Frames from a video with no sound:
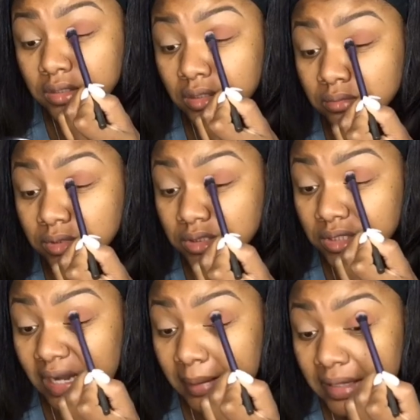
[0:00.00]
I'm just gonna
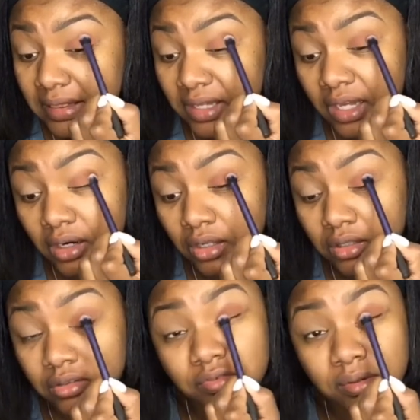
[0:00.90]
put that all
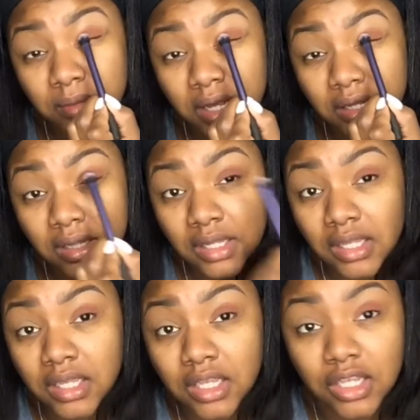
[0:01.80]
over my
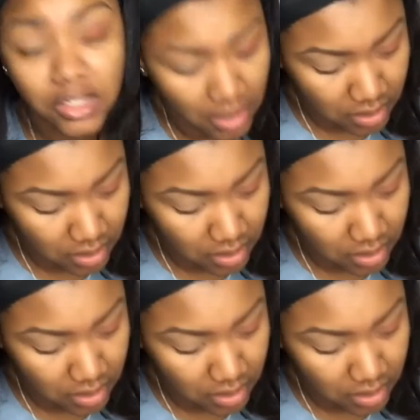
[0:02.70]
lid.